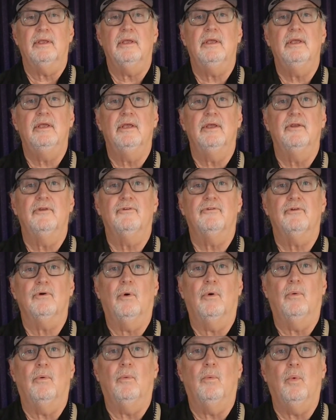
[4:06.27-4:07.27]
is
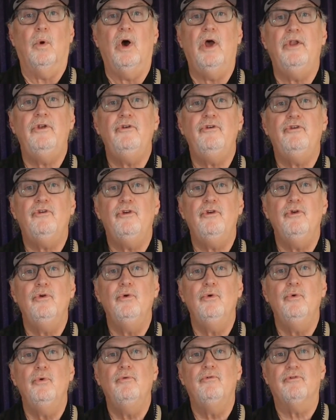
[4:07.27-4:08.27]
1,
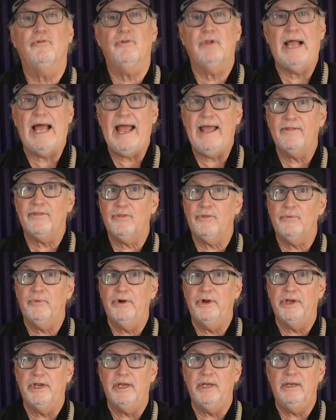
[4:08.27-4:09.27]
2, flat
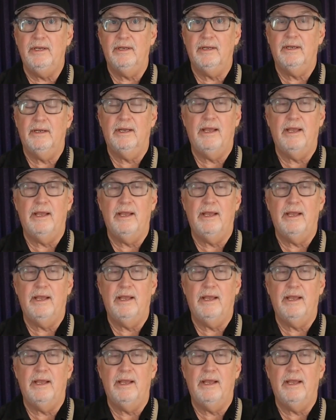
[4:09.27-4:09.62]
3,